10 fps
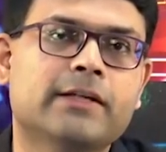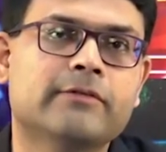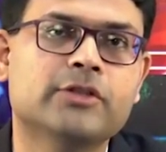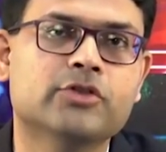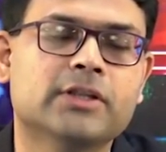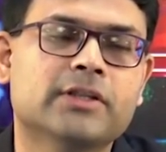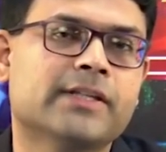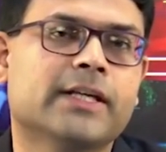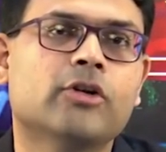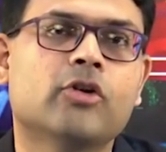at which a
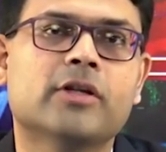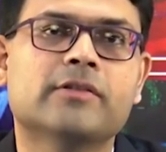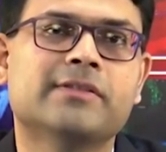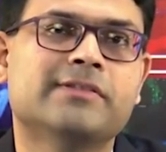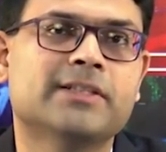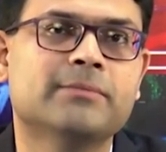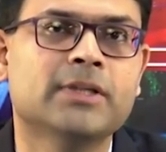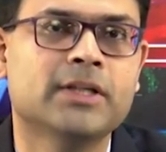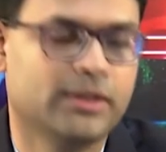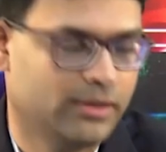second order system
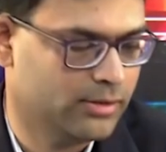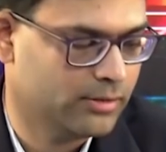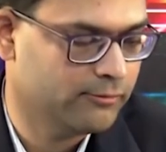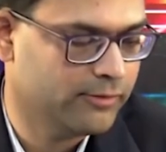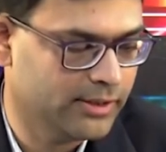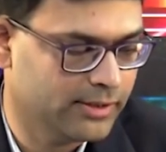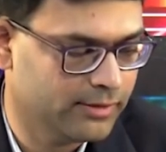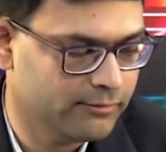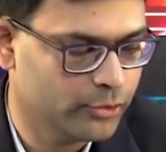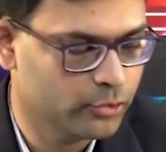uh, will
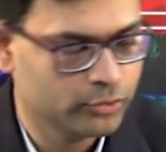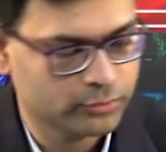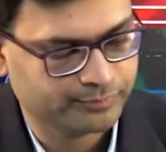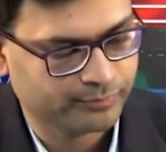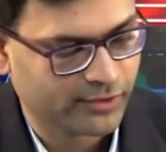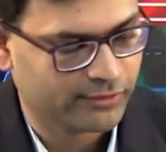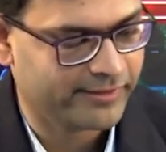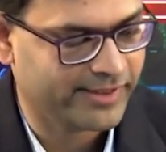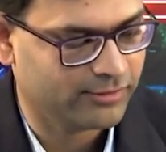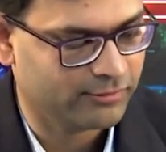give you
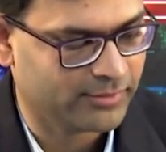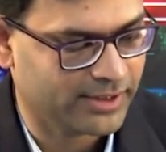phase of